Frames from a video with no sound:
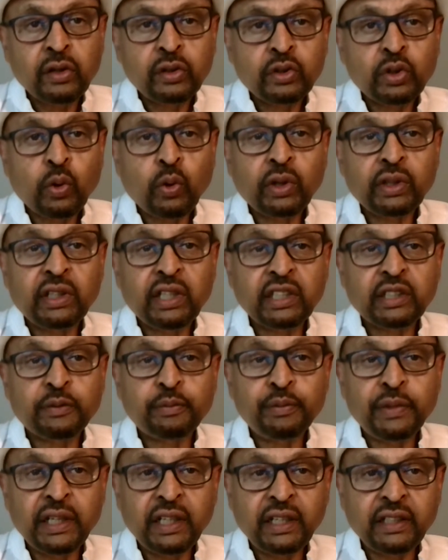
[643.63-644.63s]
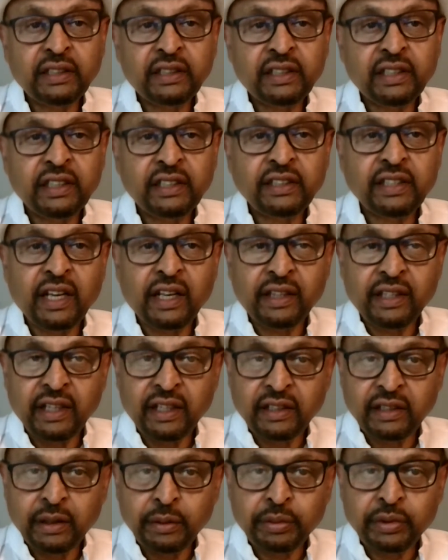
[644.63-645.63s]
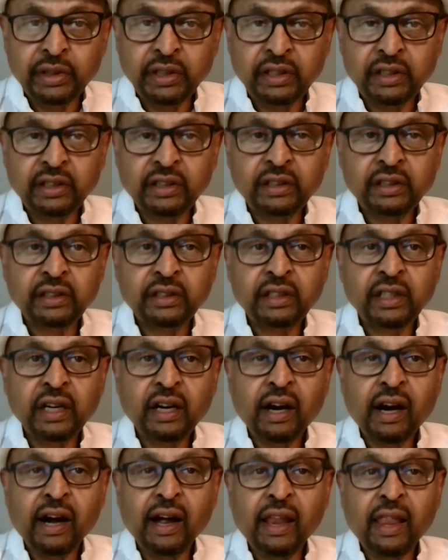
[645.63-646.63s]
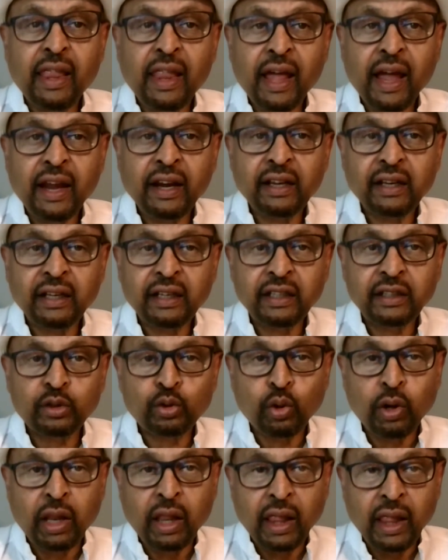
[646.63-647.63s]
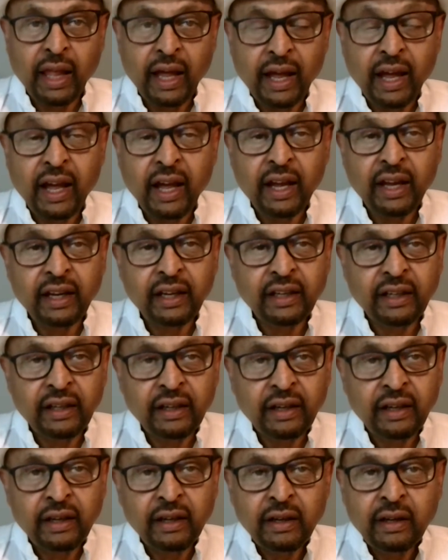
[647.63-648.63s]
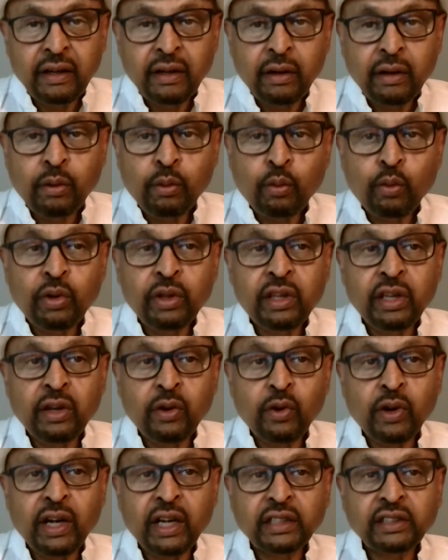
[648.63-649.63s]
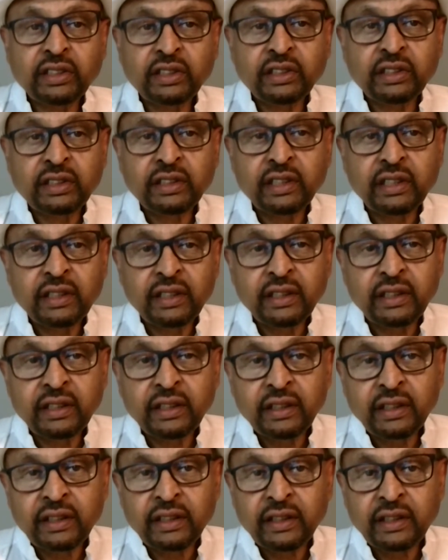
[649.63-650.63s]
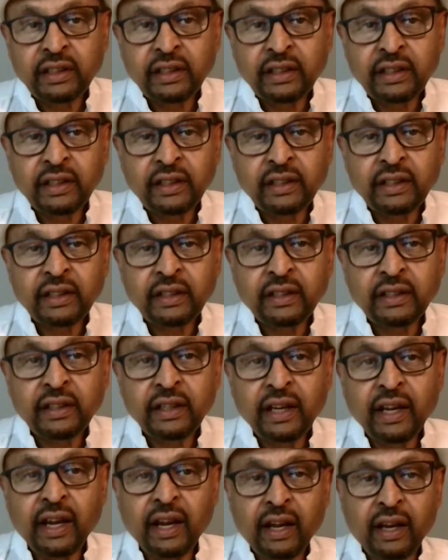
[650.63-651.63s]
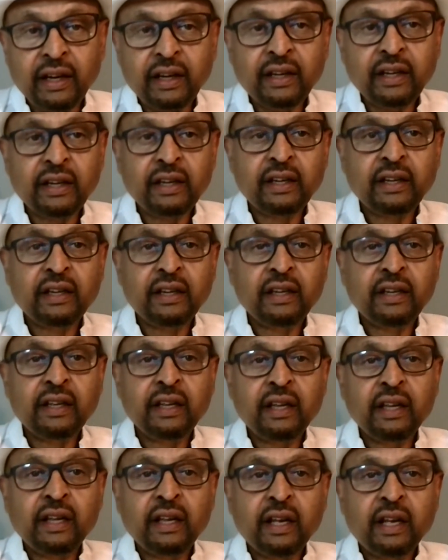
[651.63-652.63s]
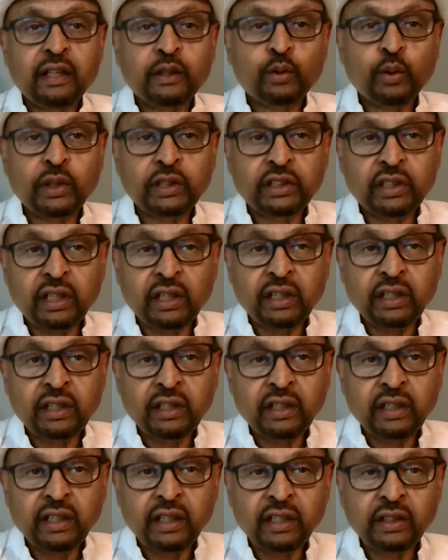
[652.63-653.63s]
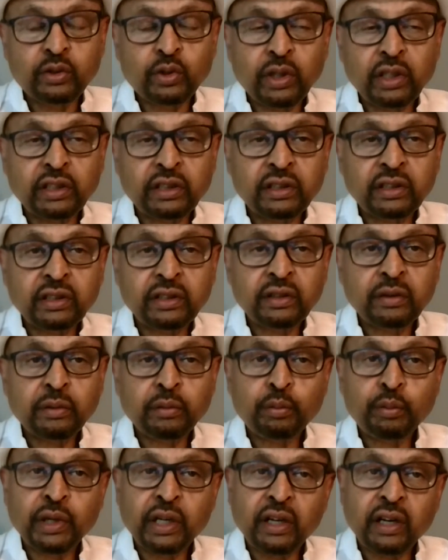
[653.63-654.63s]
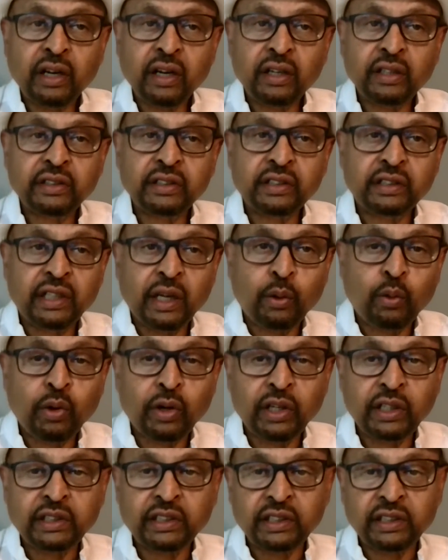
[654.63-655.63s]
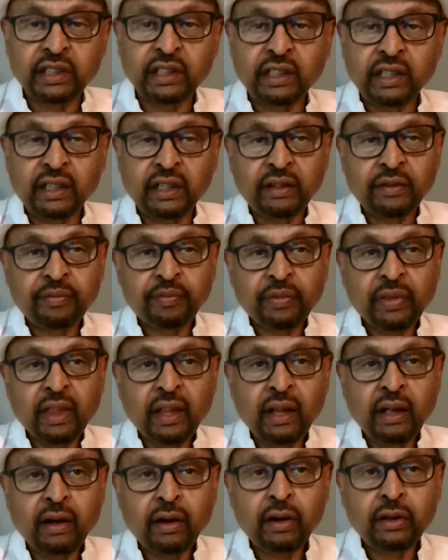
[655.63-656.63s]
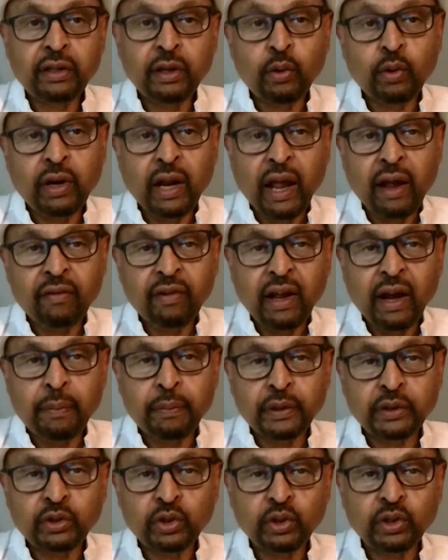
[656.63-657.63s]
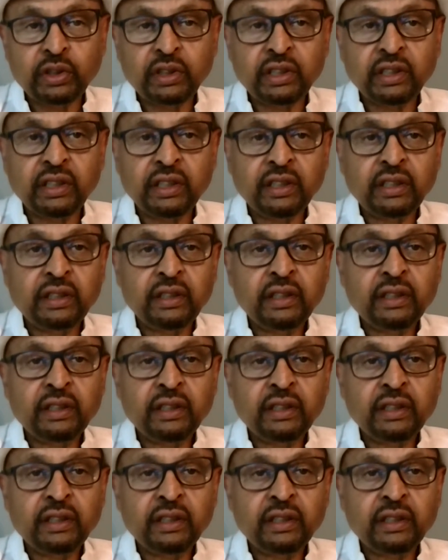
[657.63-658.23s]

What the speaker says: So what this means is that the Egyptians are likely to align with the US and its Western interests because they want to see, or they want to have an opportunity